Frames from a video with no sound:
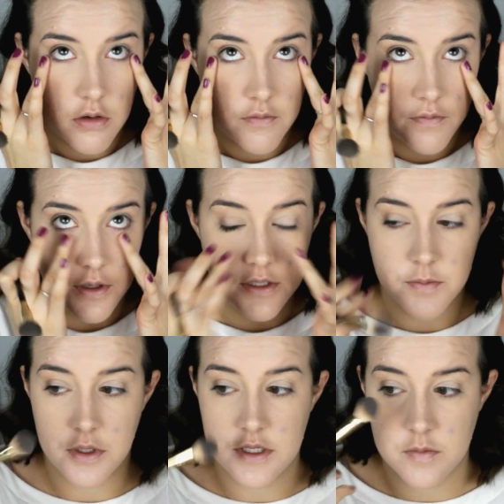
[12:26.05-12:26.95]
Feels
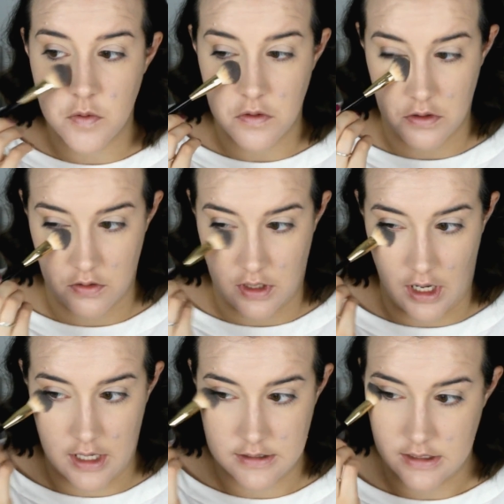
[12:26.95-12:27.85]
pretty smooth under the
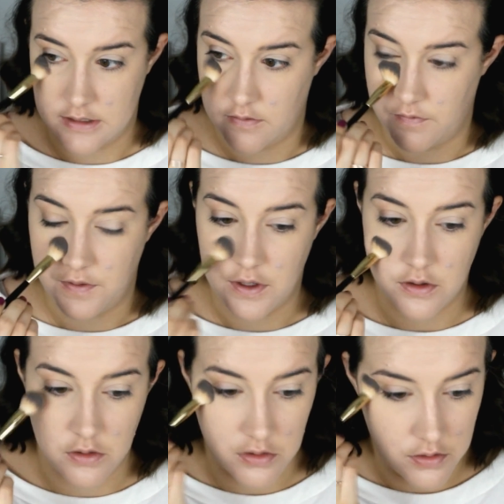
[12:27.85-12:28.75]
eyes. It doesn't
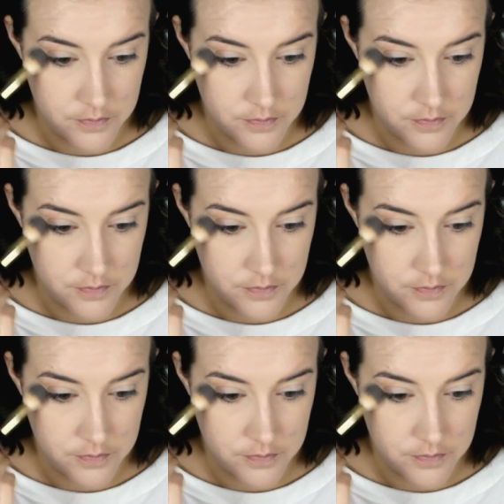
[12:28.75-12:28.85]
feel